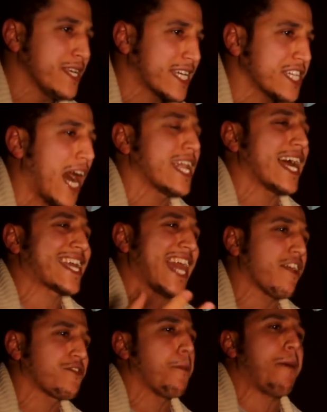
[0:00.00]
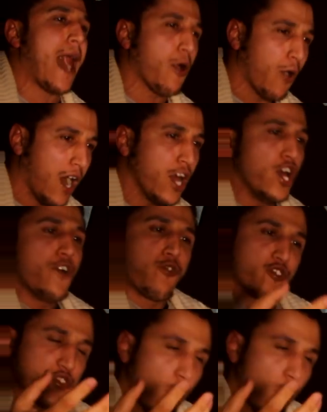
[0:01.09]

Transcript: speaking, Allah gave the power for